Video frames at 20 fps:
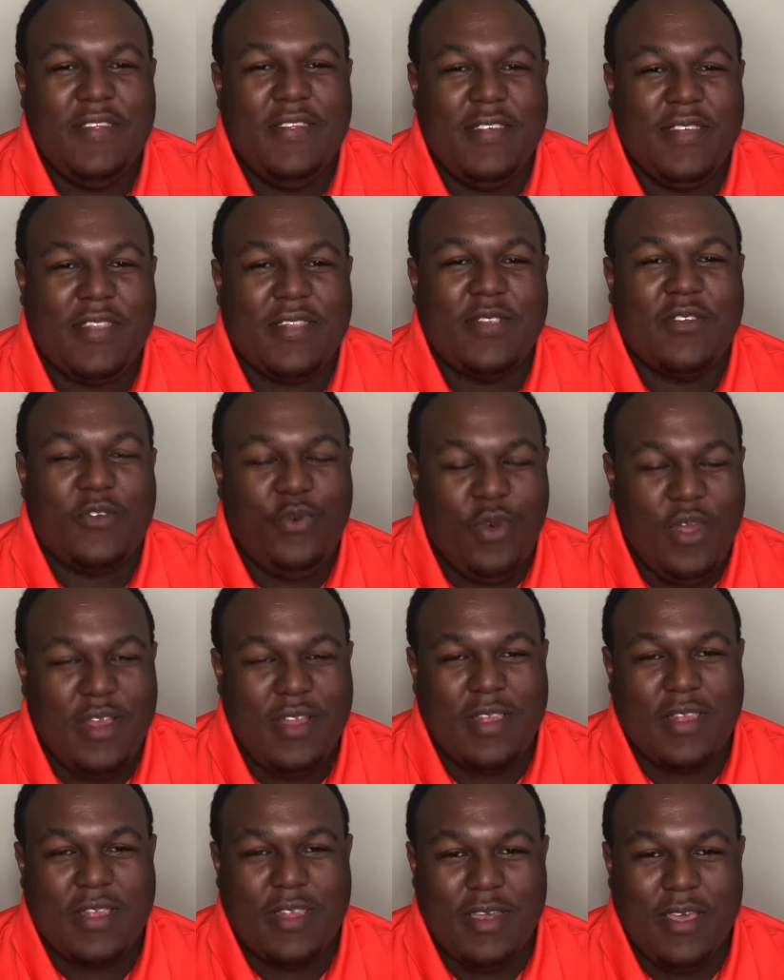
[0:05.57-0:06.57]
this Queen
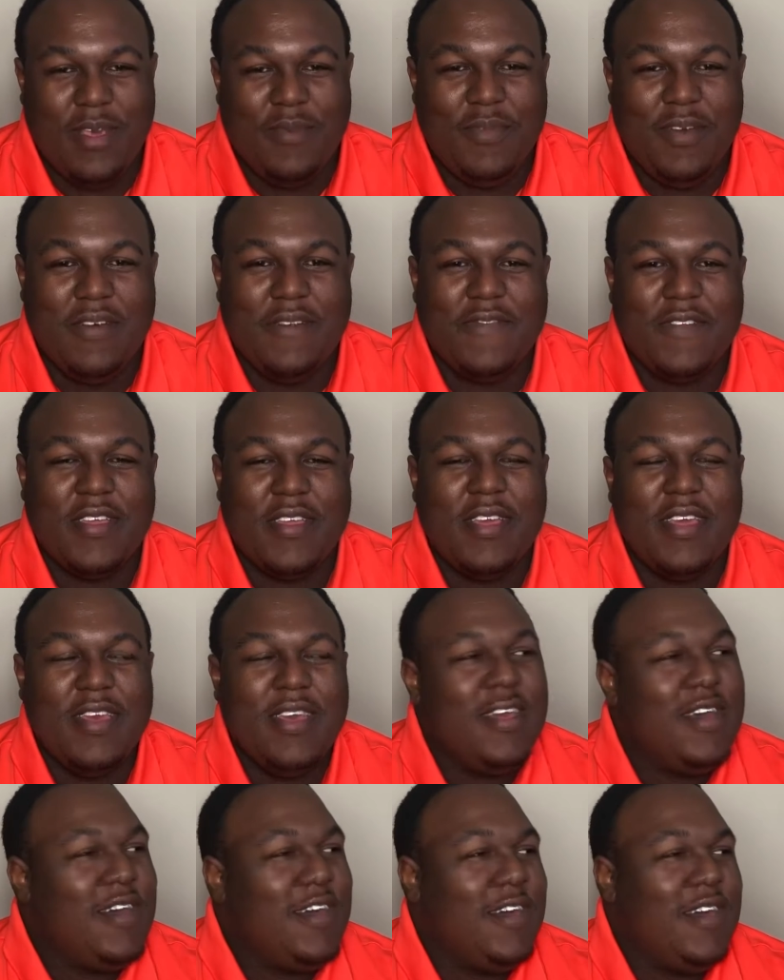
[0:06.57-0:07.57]
and Slim movie,
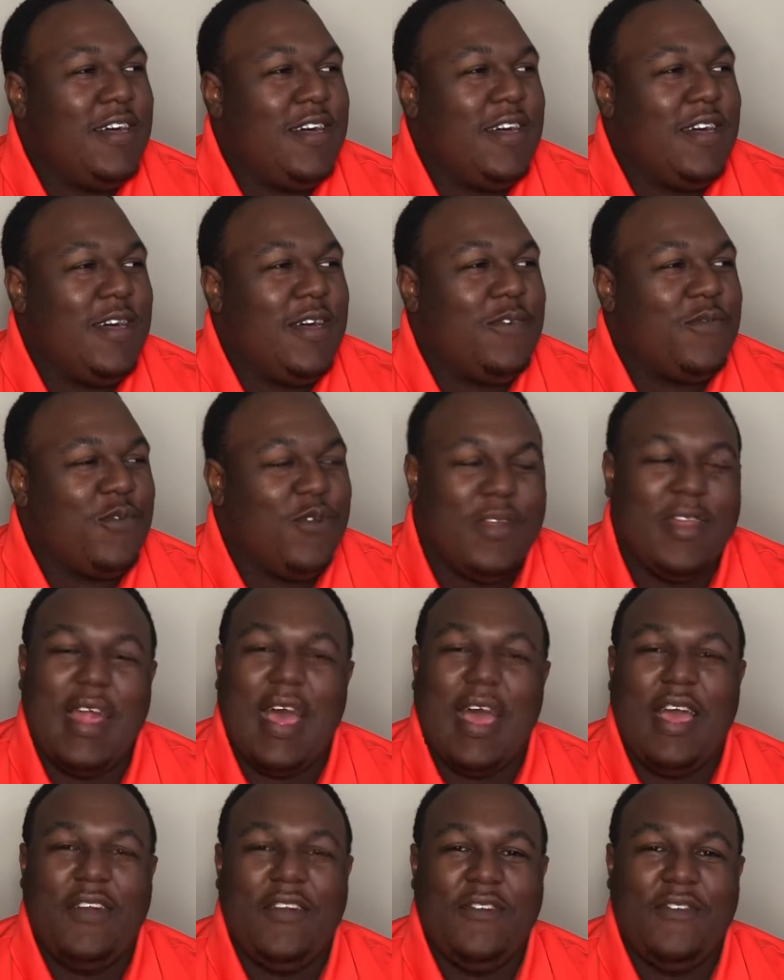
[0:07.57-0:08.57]
well
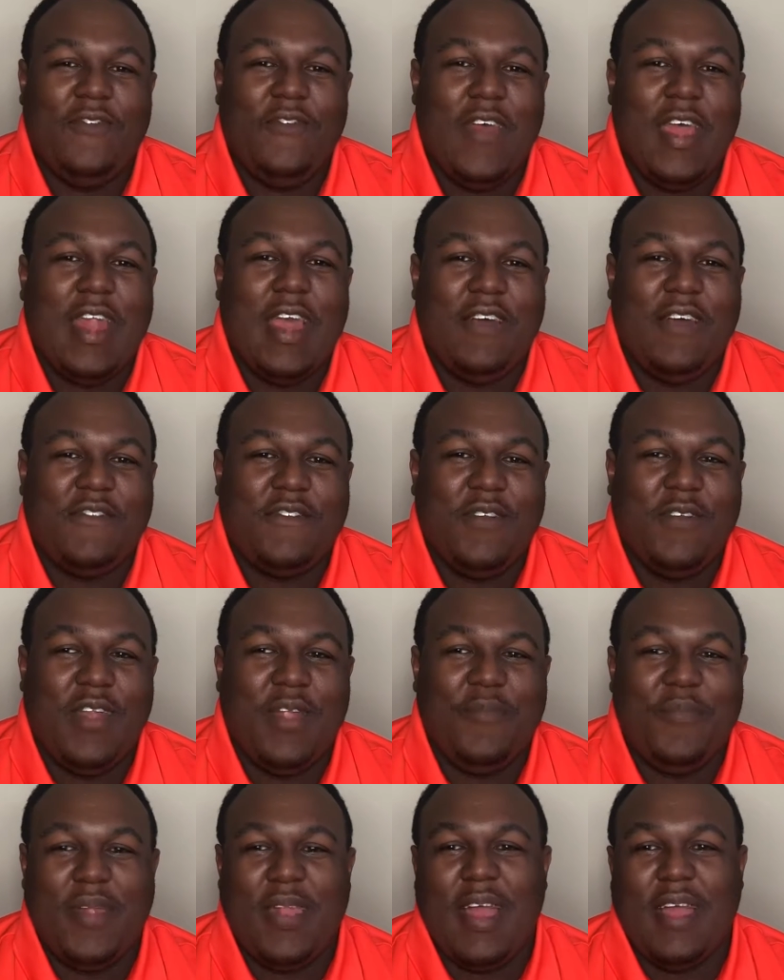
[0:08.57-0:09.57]
not right after,
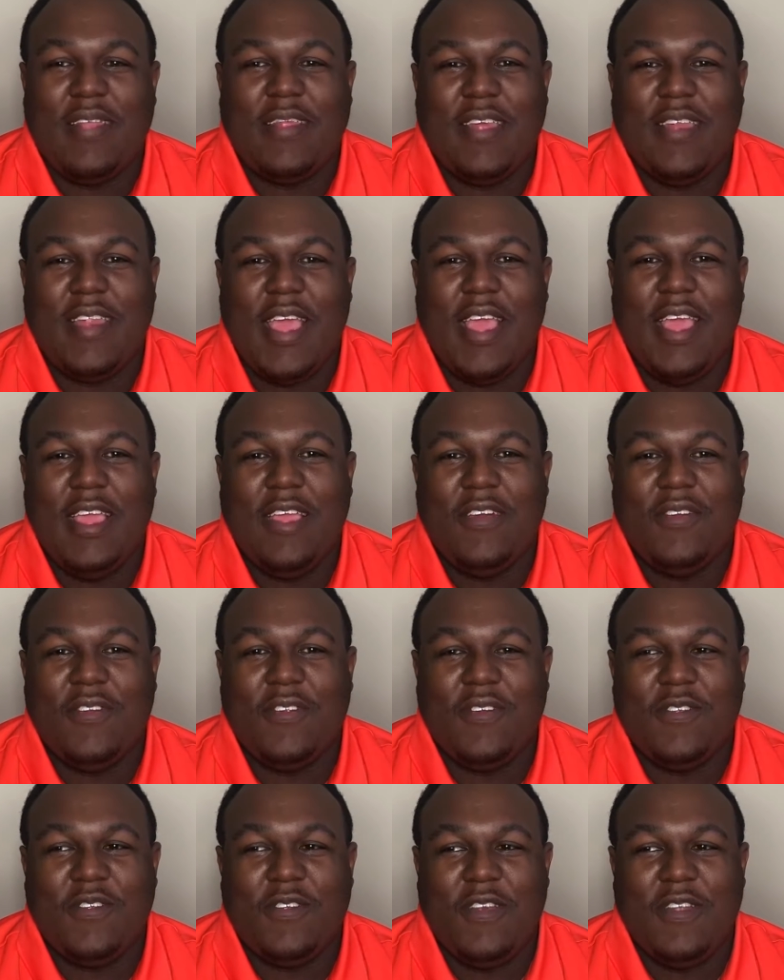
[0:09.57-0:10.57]
but like the day
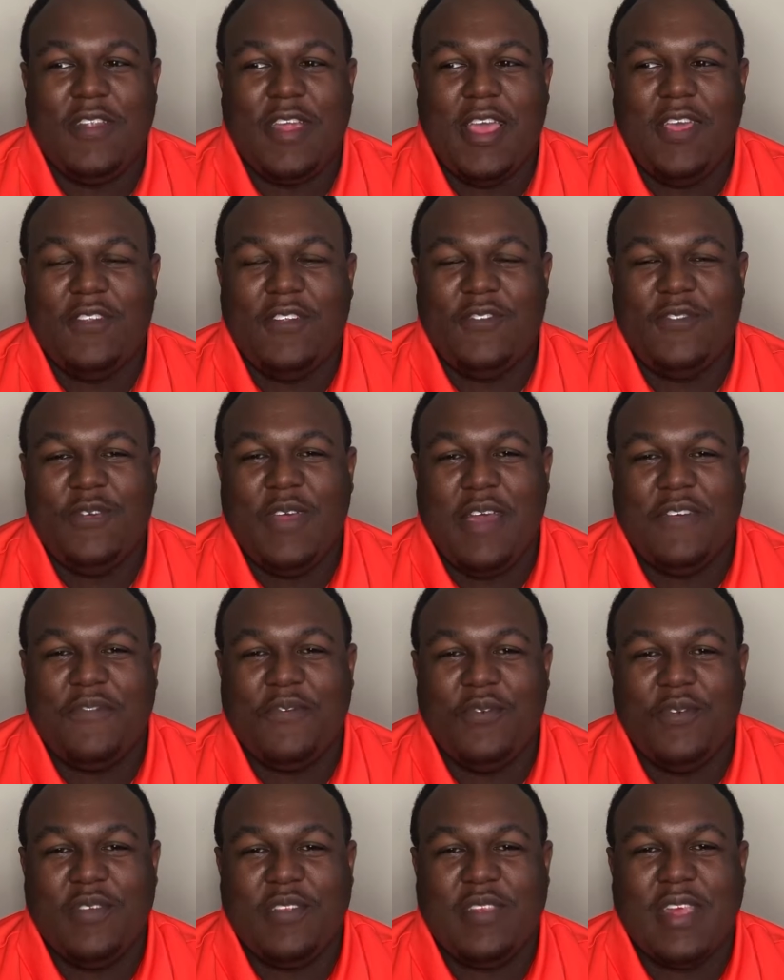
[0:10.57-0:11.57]
or a day or two
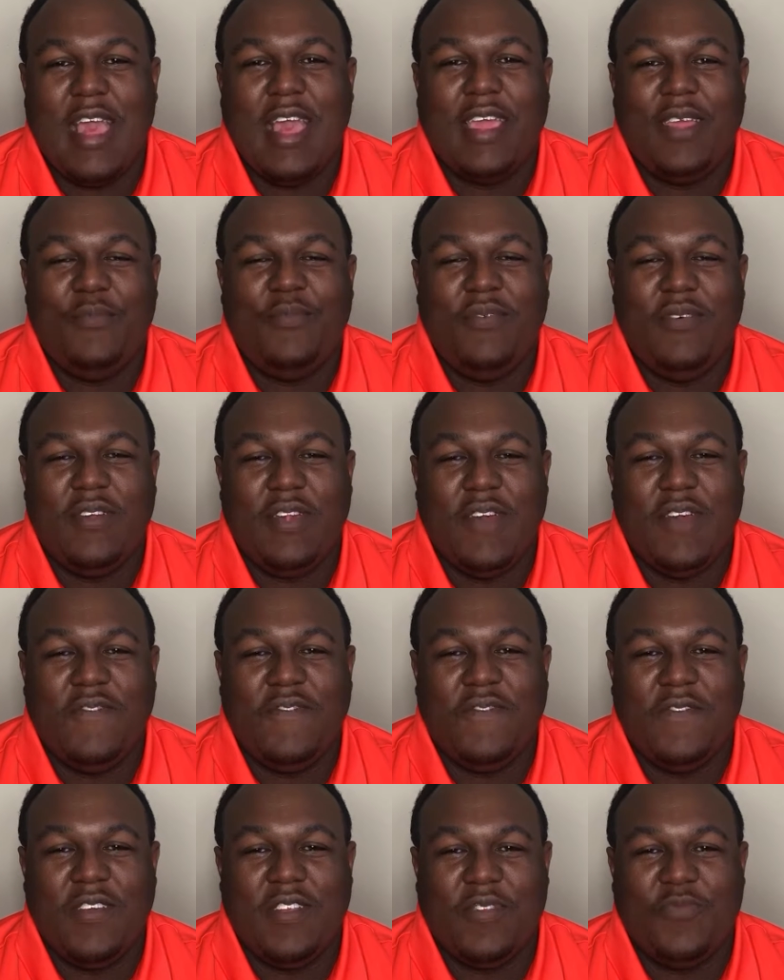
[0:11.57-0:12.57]
afterwards, I get pulled over
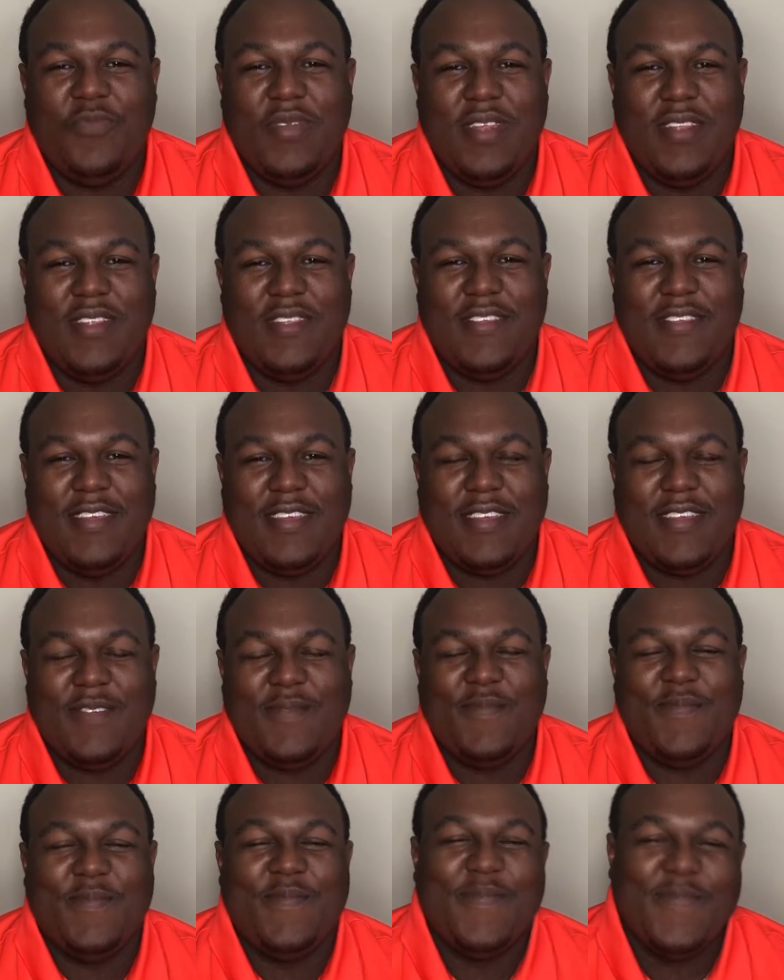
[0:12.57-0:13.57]
for a speeding ticket.
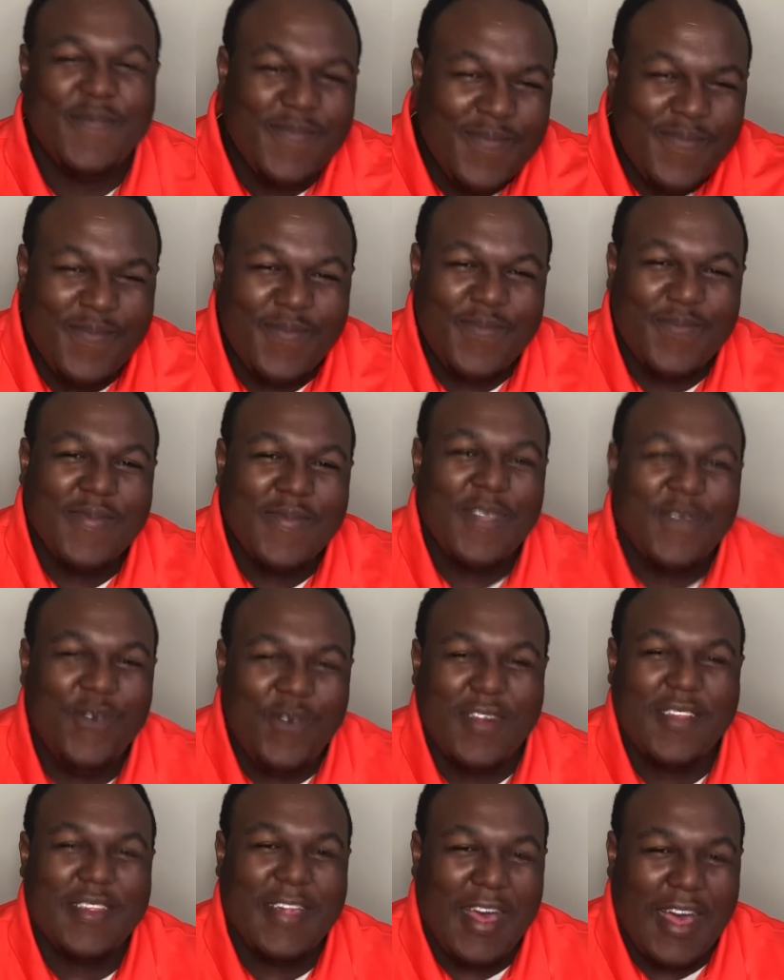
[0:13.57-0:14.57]

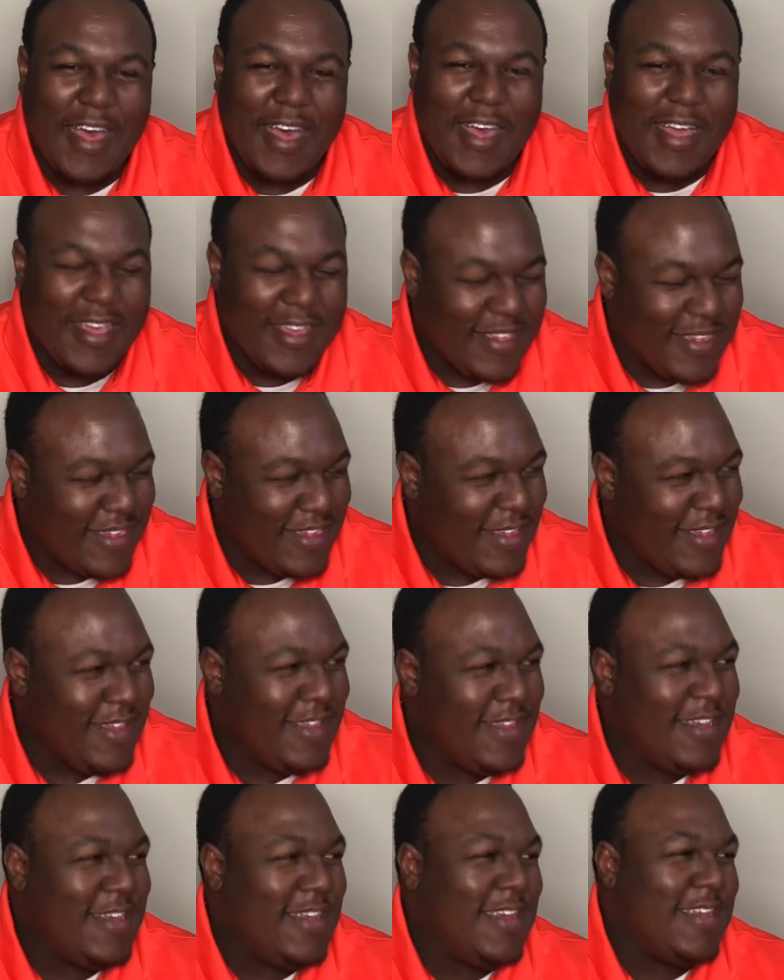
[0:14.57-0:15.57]
What are the odds?
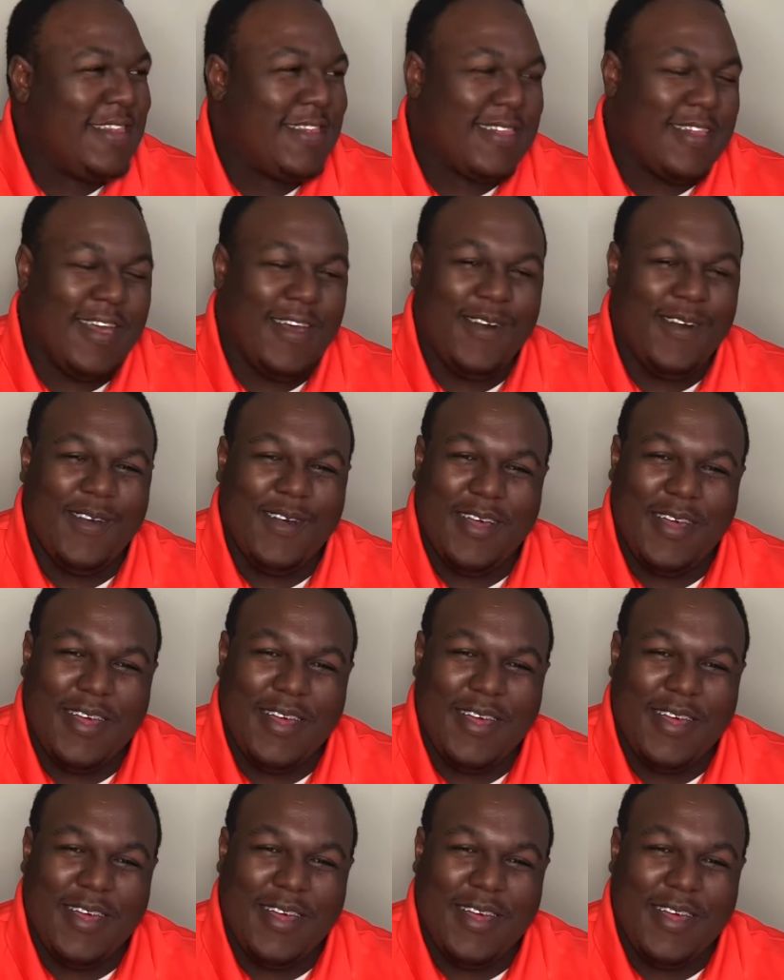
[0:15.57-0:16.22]
So